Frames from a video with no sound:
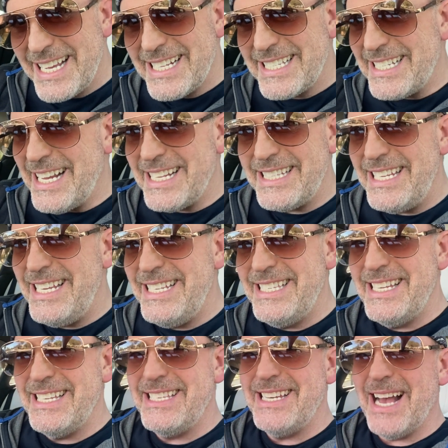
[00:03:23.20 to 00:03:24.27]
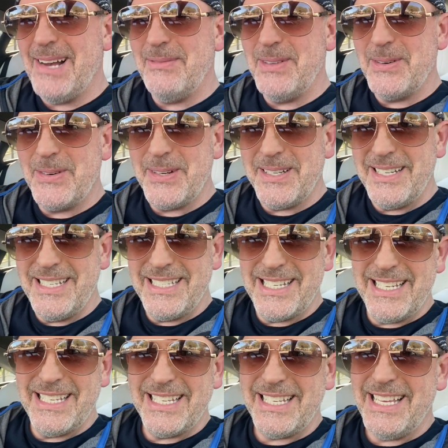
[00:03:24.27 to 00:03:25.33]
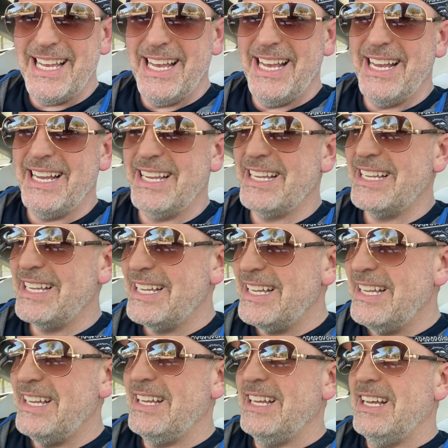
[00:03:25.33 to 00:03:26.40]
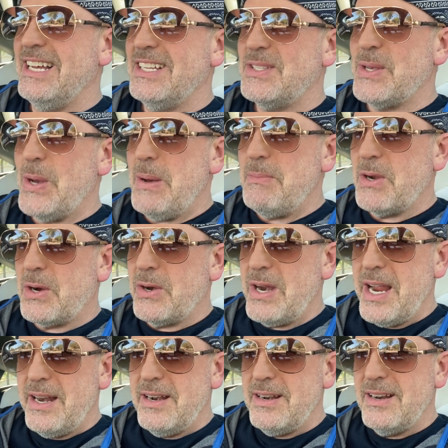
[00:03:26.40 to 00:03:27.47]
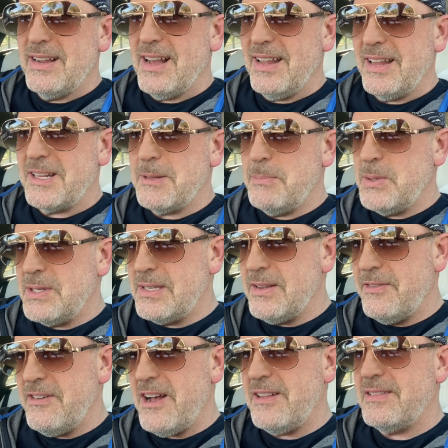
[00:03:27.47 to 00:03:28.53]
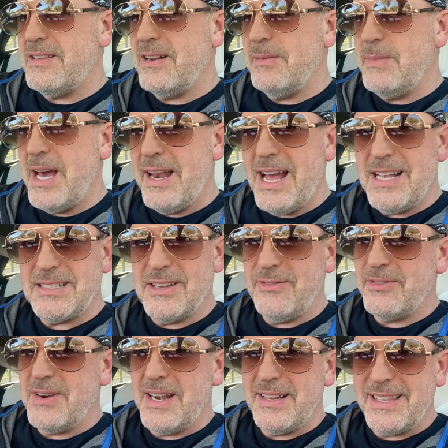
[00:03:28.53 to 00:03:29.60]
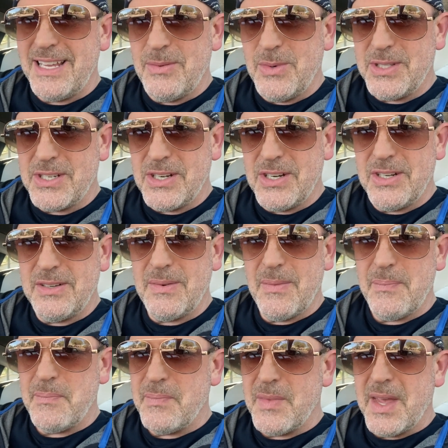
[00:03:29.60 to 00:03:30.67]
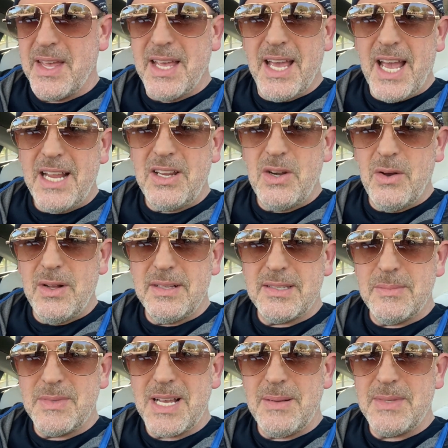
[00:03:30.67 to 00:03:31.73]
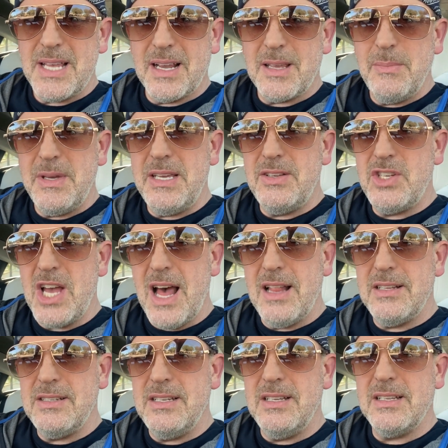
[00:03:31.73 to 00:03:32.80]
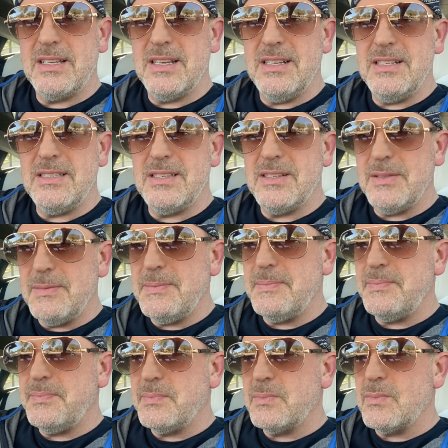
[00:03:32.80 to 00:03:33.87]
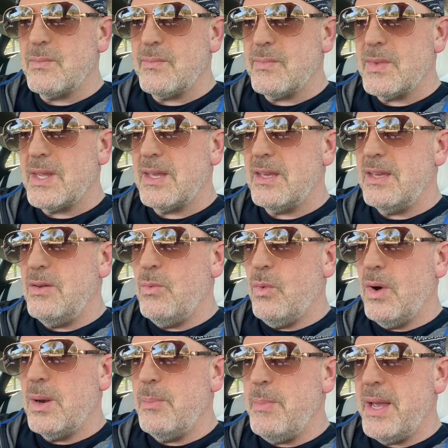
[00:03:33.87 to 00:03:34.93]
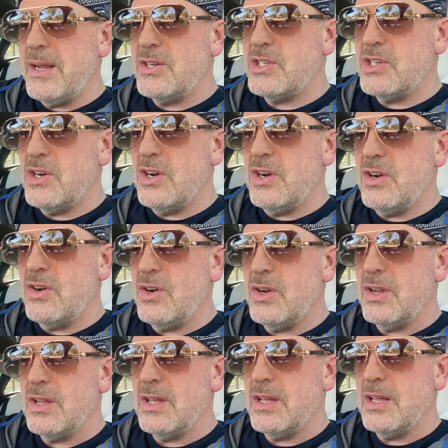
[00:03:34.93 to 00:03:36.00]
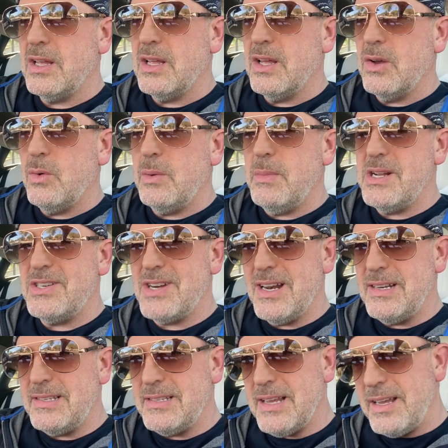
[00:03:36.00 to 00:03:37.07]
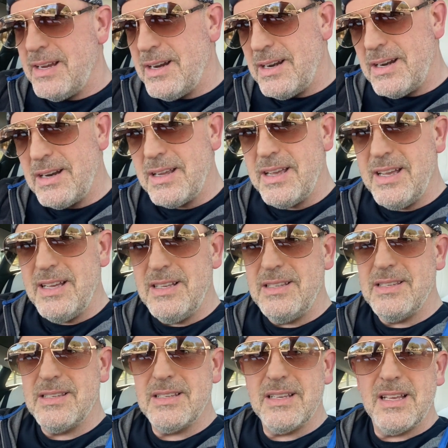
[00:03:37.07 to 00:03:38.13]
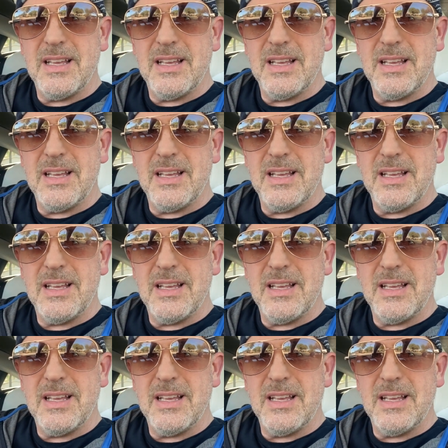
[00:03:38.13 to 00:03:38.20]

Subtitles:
Not the easiest job in the world, is it? Yeah. So I'm a creator. I like to put stuff out there. I'm not asking for anything in return. And you know, and sometimes that can be challenging because you want to make sure, what am I trying to say here, is